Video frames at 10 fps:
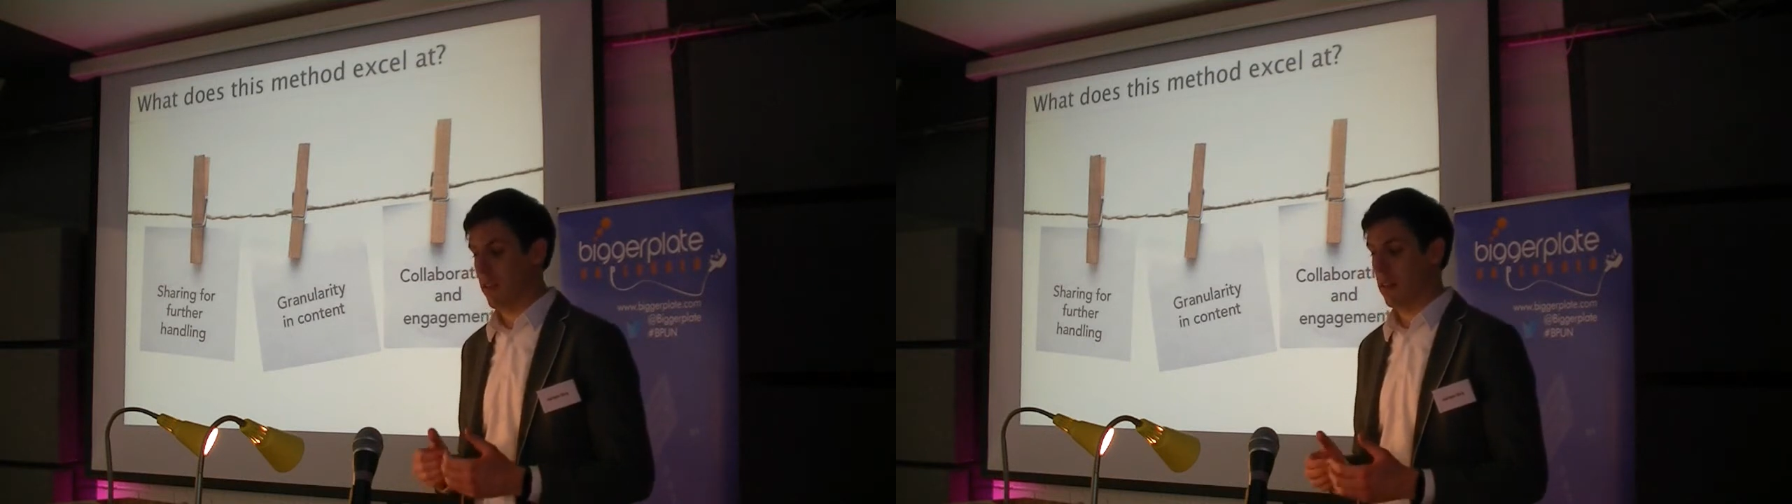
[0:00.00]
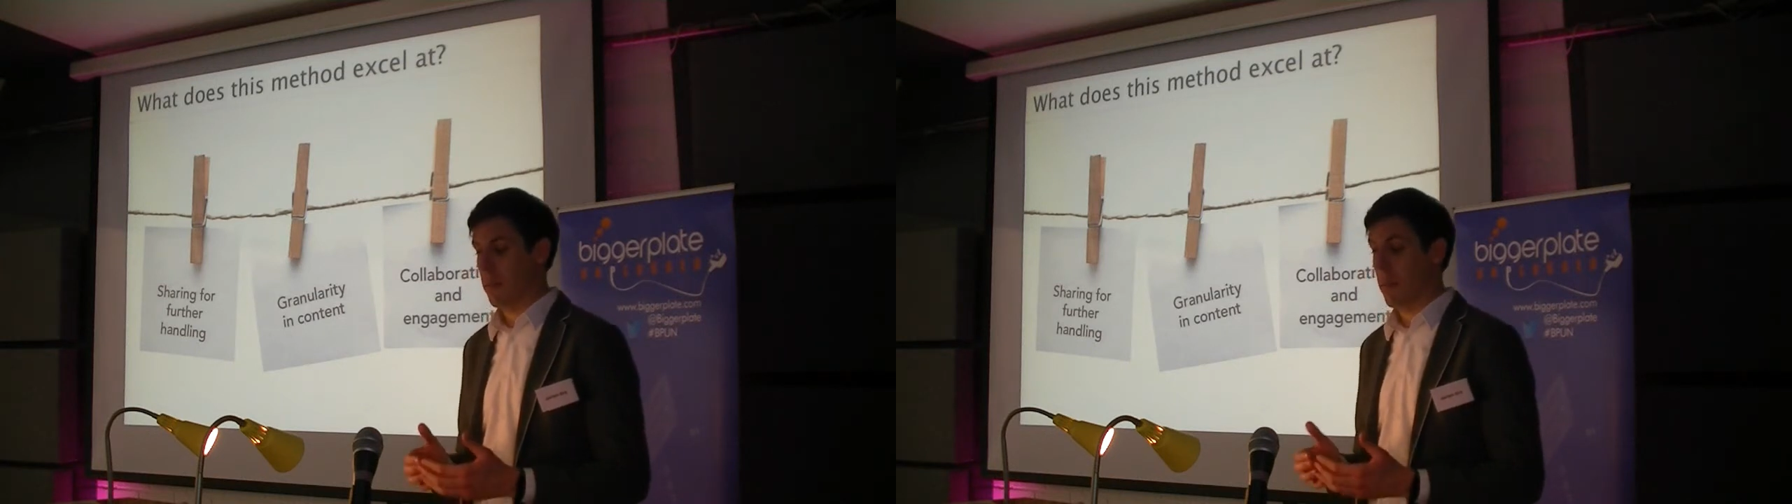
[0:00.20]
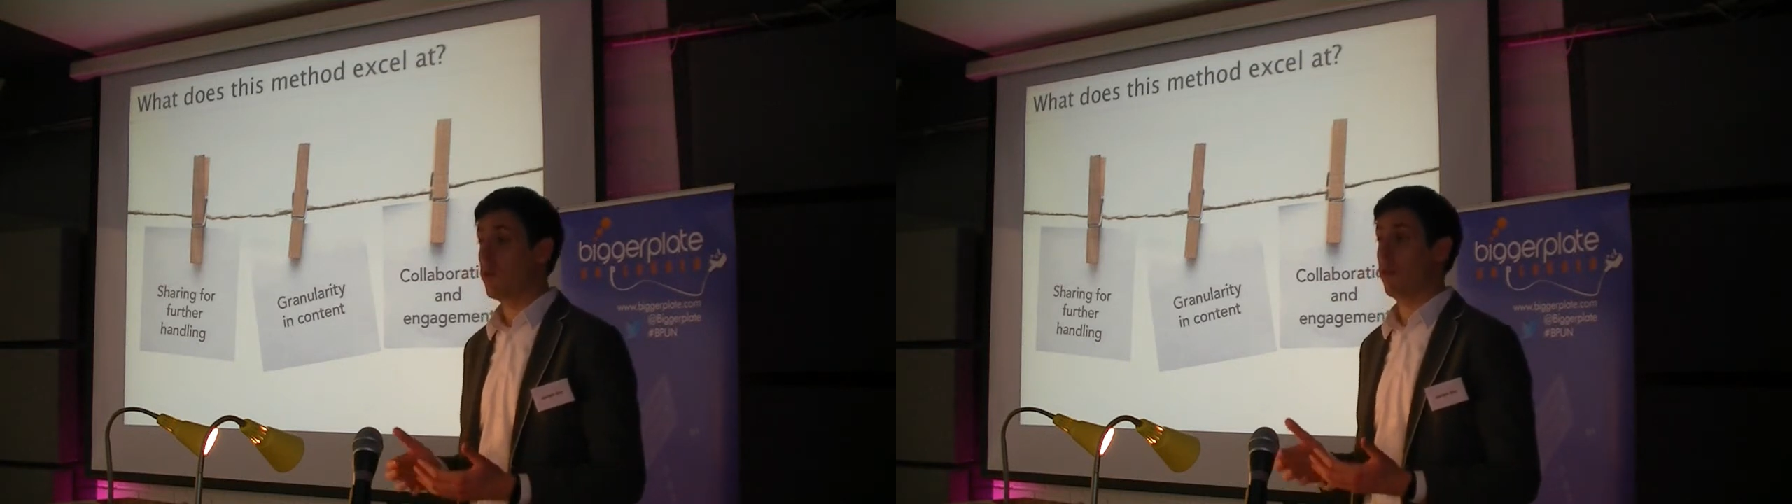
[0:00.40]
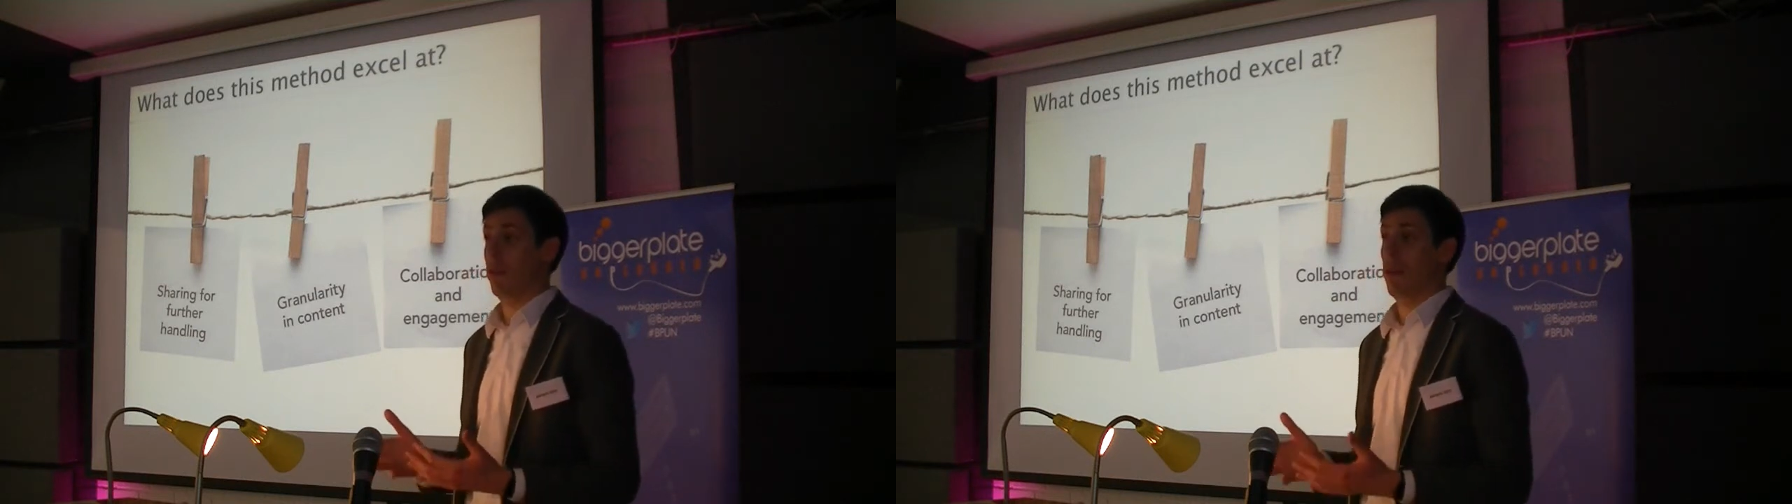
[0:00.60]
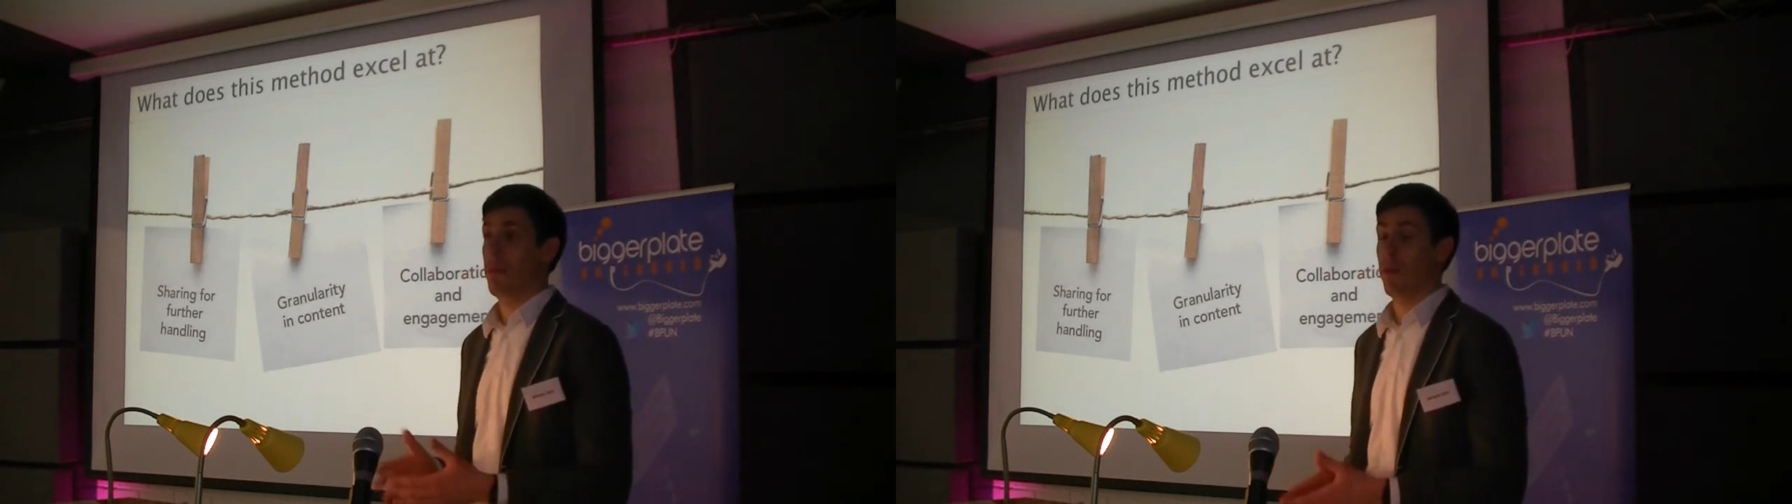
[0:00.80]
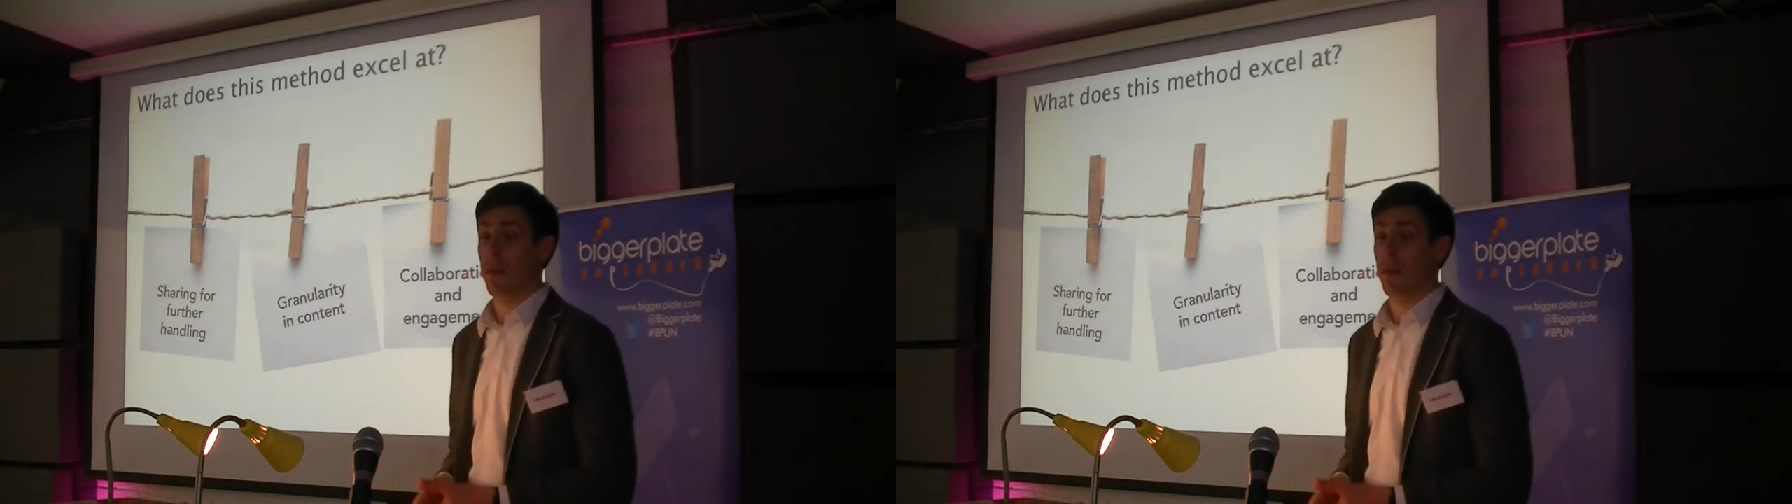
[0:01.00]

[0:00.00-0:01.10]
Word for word: important bit on,